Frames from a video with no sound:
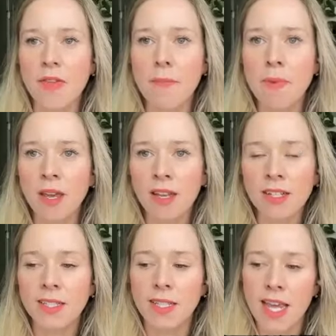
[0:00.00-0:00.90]
The
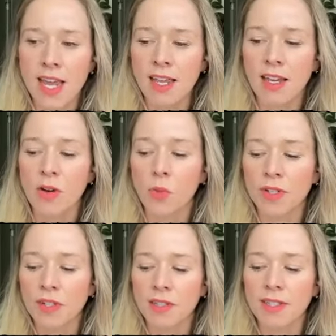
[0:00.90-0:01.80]
biggest thing
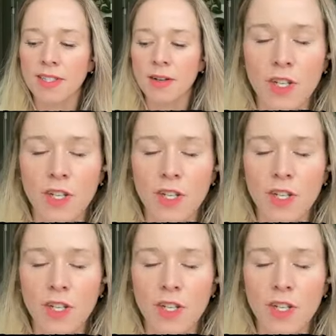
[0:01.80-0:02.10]
was